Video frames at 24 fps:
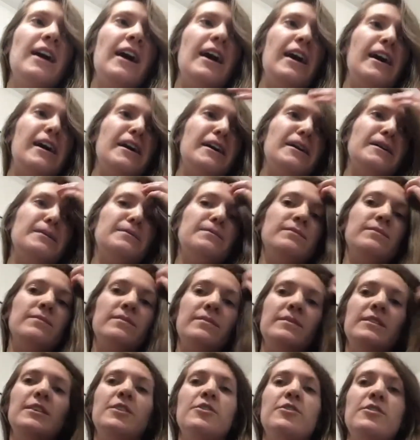Um,
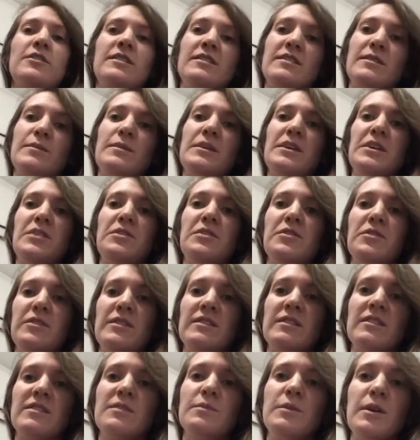you know, that's something you can
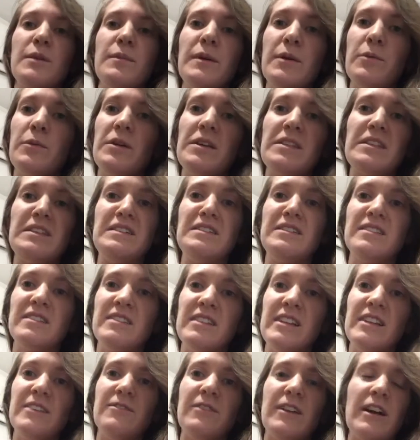always experiment with and
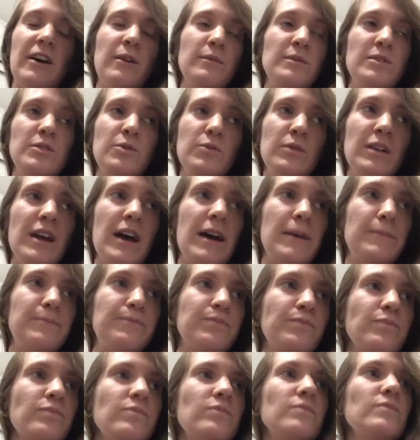see if it helps you or not.
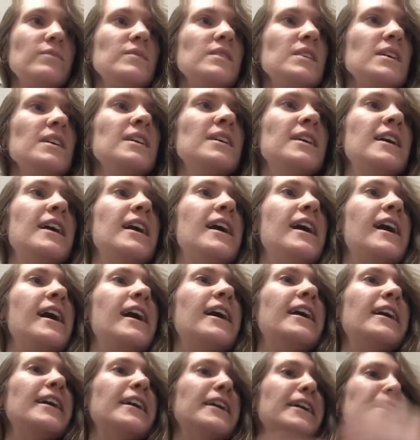
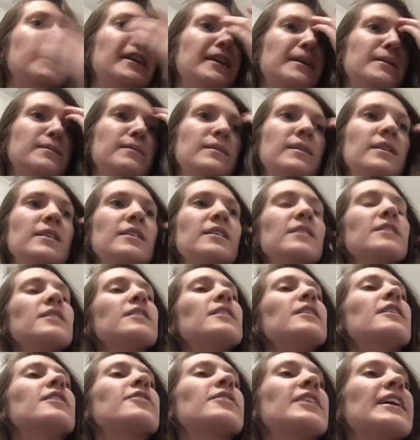Um,
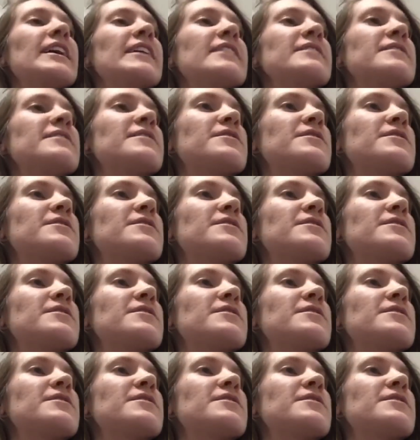Okay,